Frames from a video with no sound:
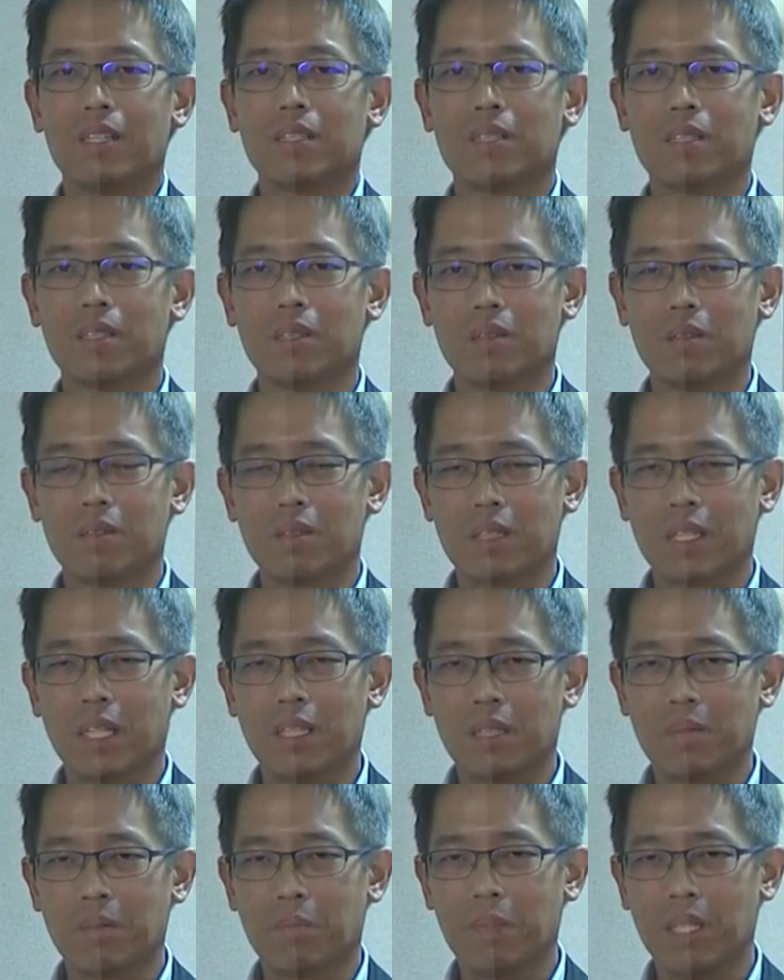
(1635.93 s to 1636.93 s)
So
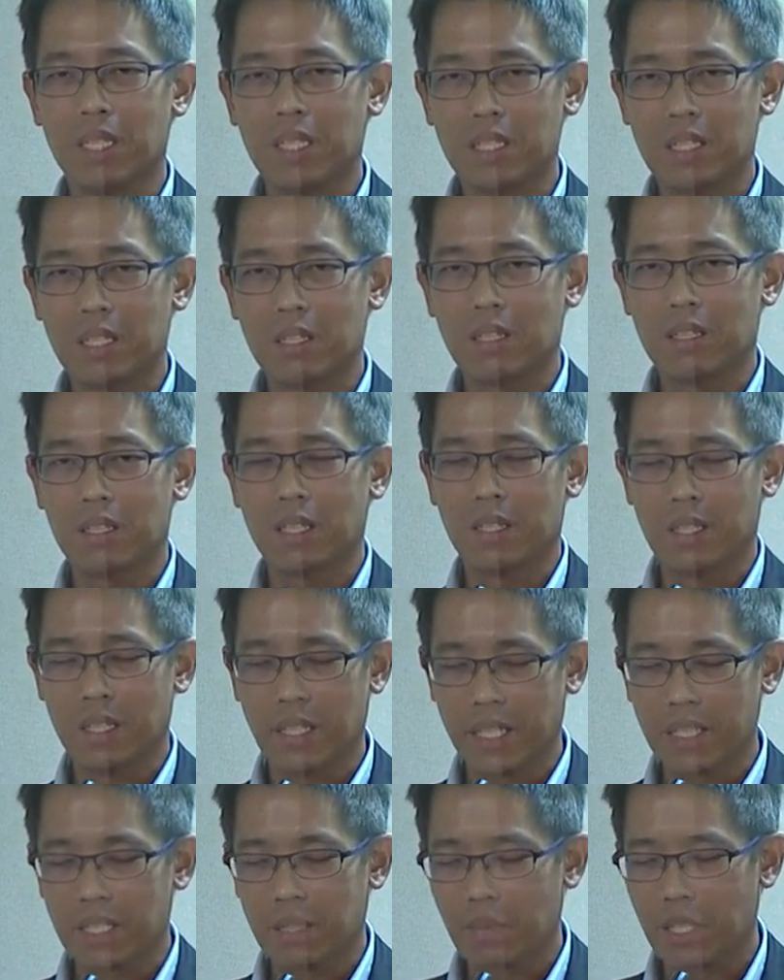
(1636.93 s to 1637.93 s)
can the
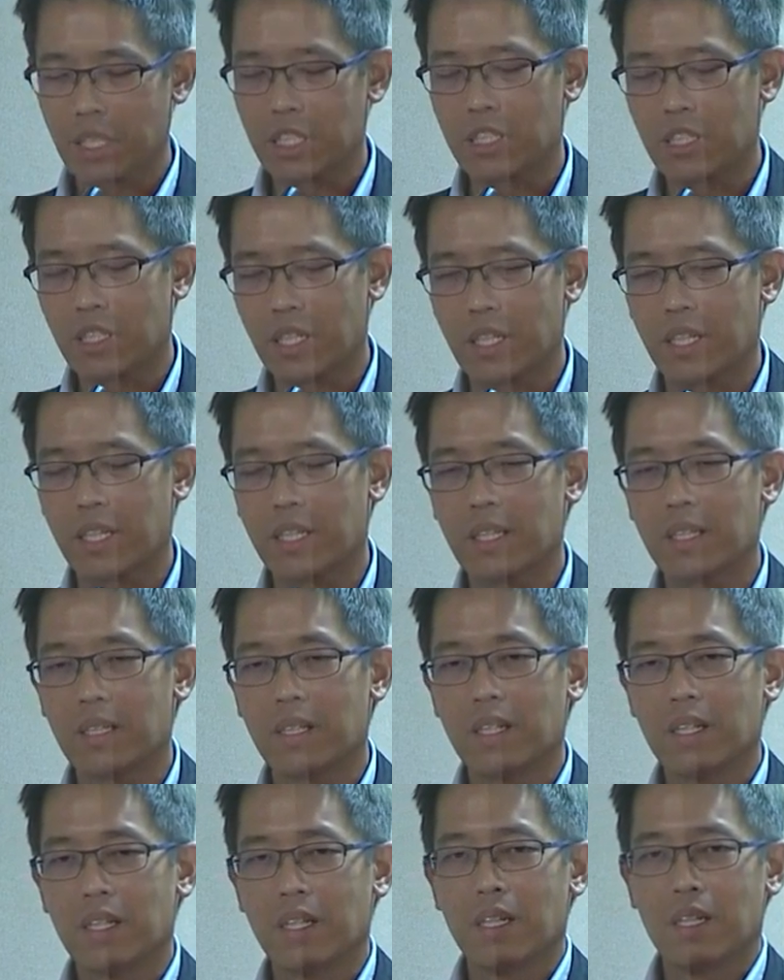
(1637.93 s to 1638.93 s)
SMS share
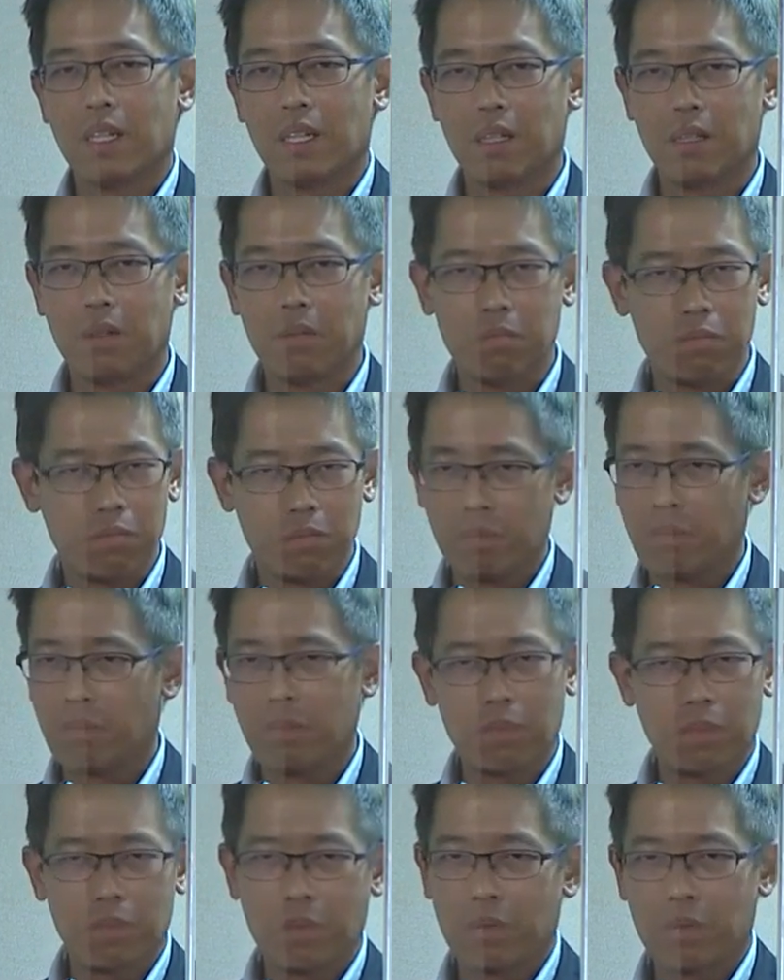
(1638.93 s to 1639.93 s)

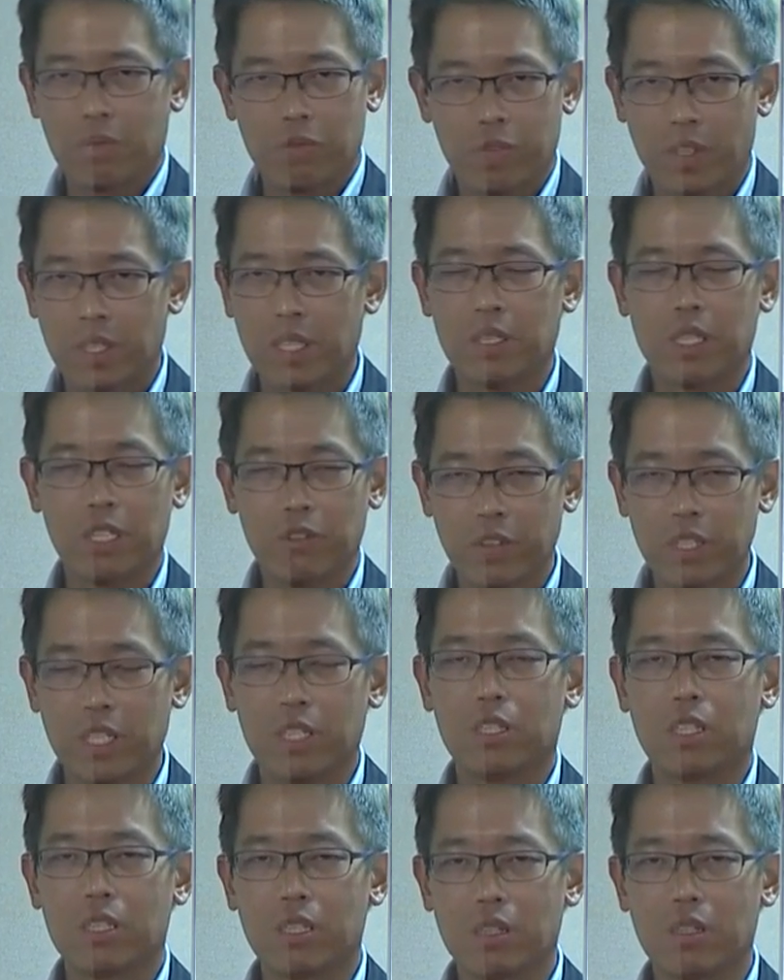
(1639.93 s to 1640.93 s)
for the different
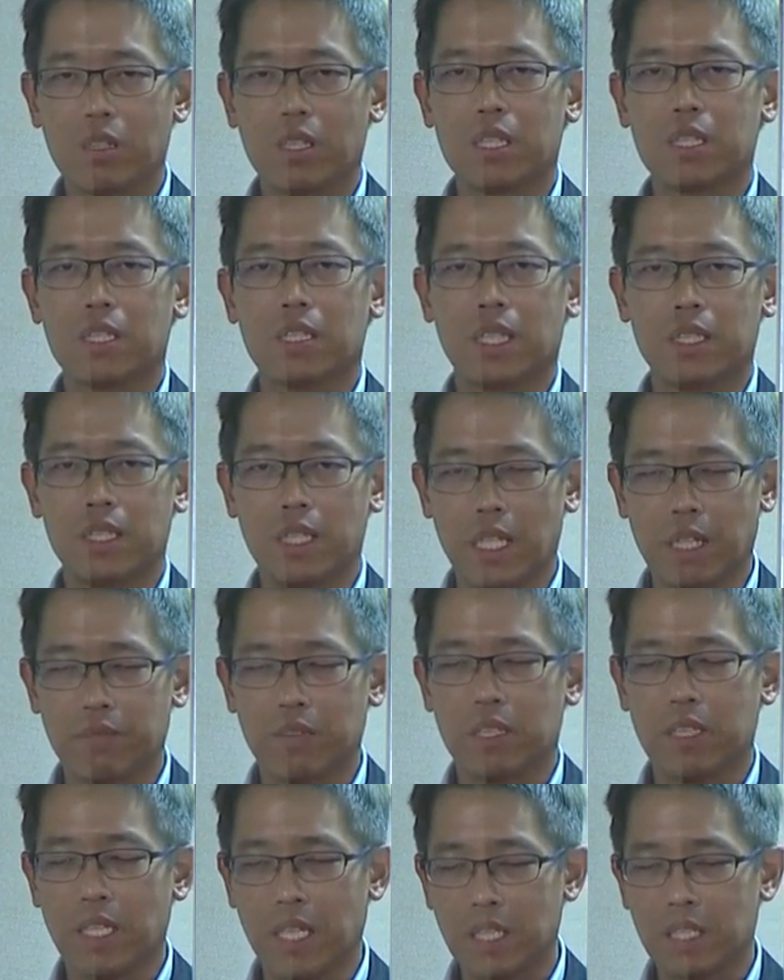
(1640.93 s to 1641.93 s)
insurers, does he have
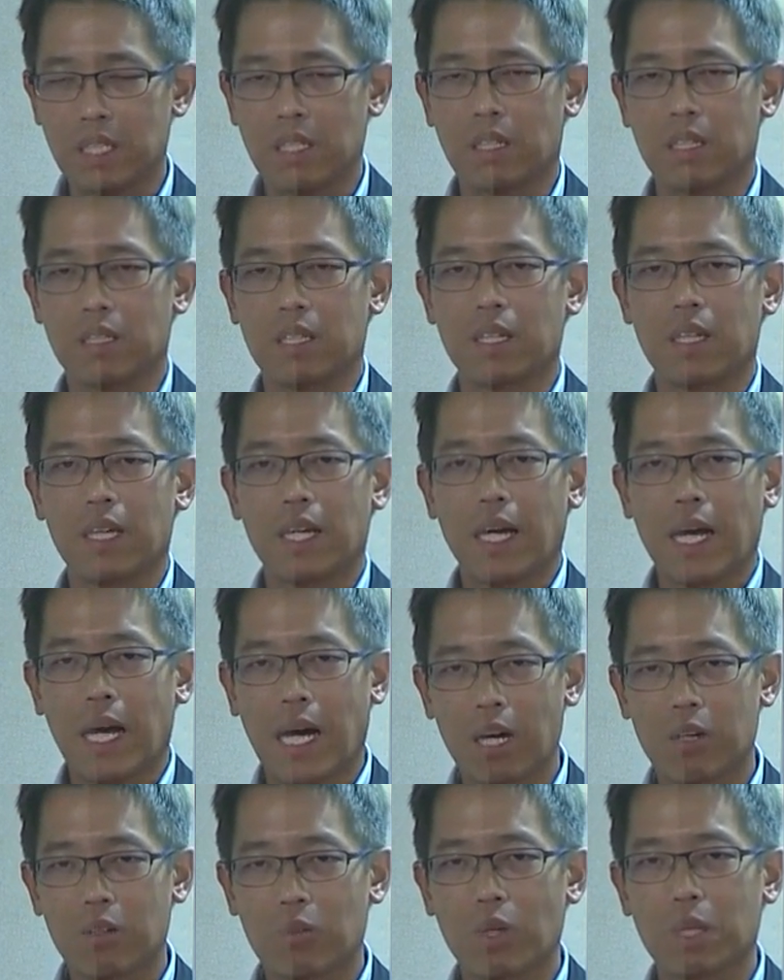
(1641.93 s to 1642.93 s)
the data on
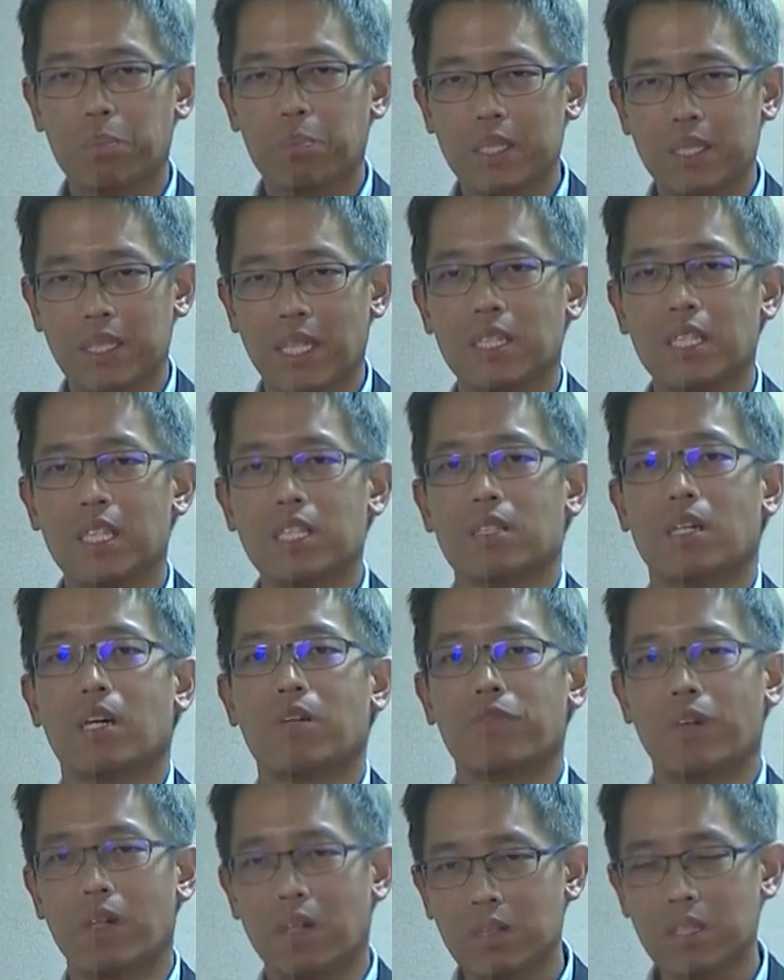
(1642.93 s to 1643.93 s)
what percentage
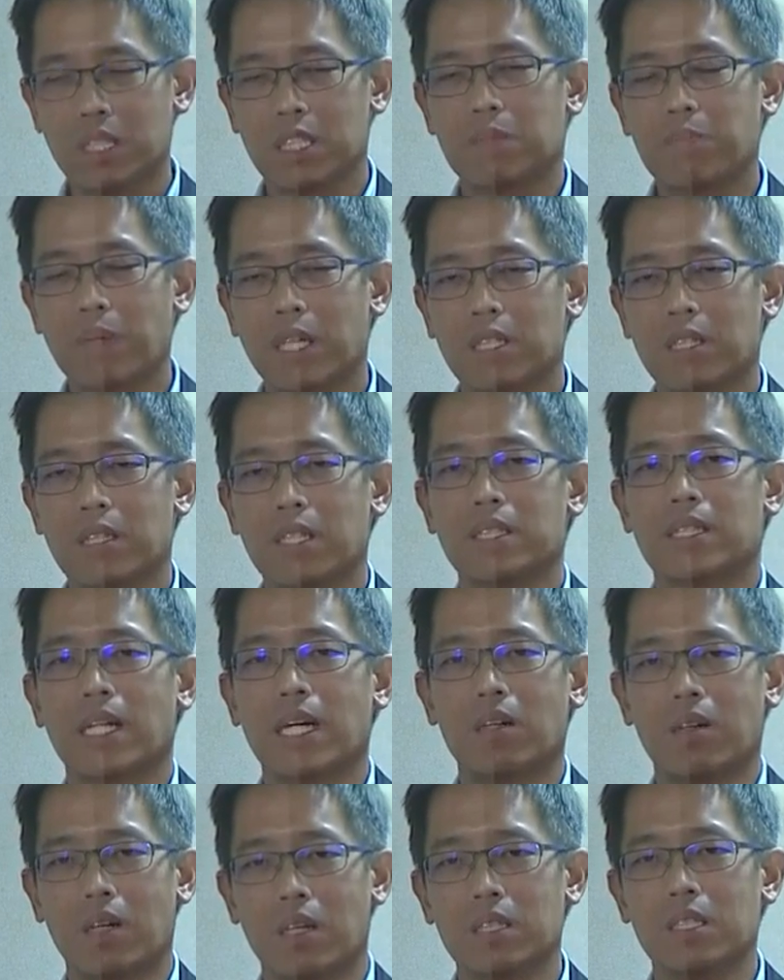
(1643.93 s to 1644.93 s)
of all the specialists
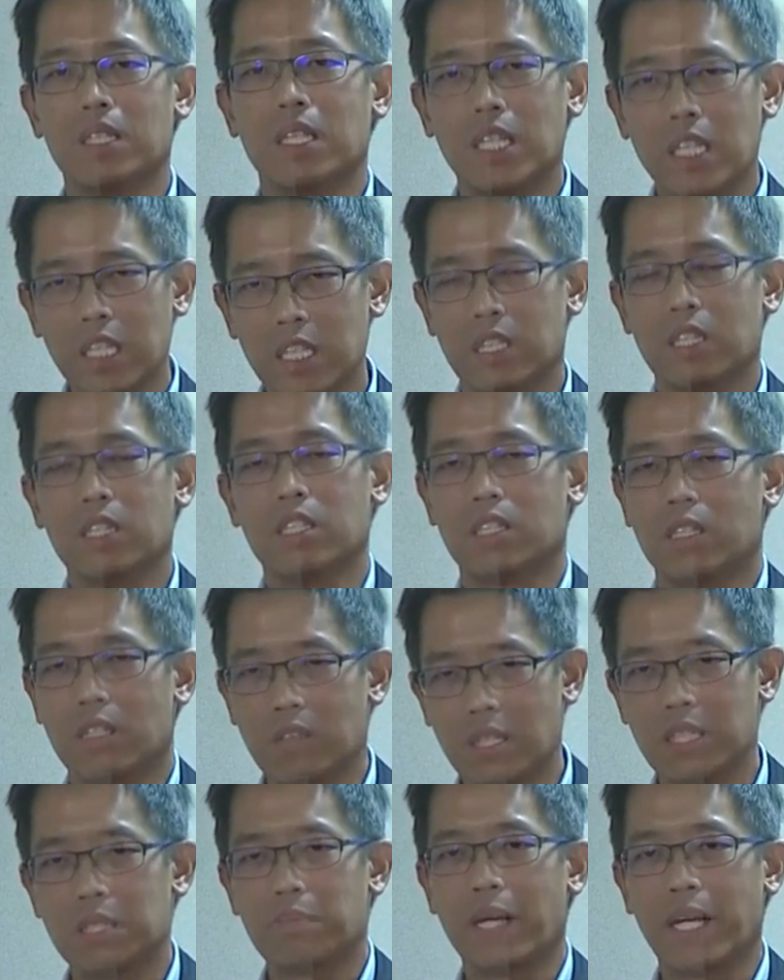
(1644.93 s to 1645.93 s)
are on each
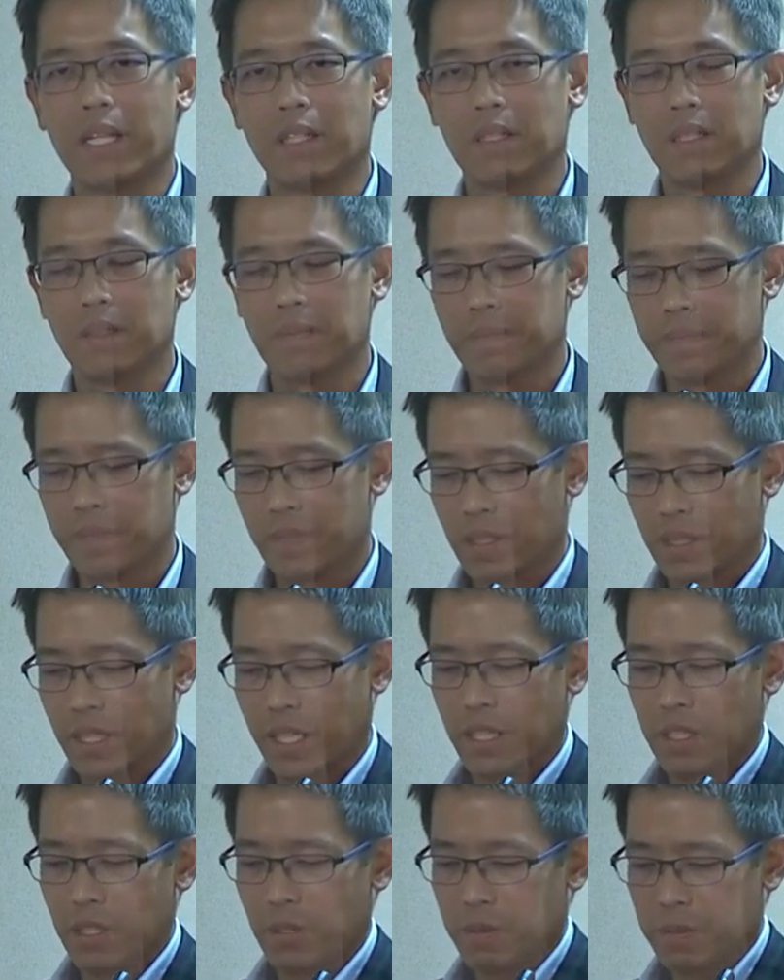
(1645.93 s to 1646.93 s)
insurer's panel?
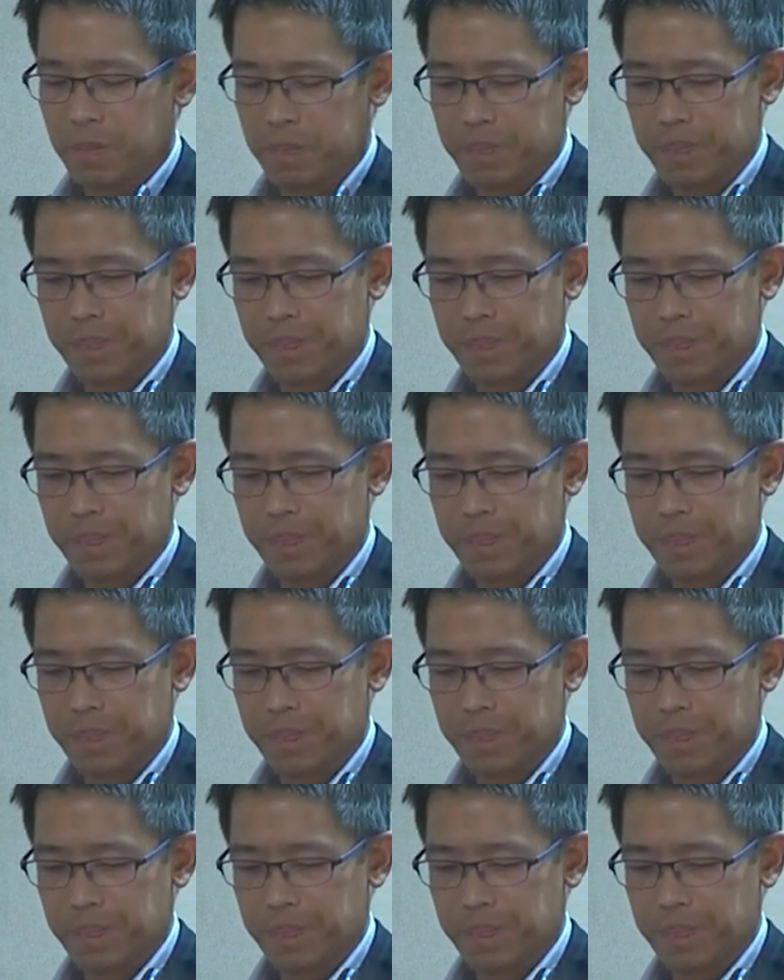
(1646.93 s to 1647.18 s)
Thank you.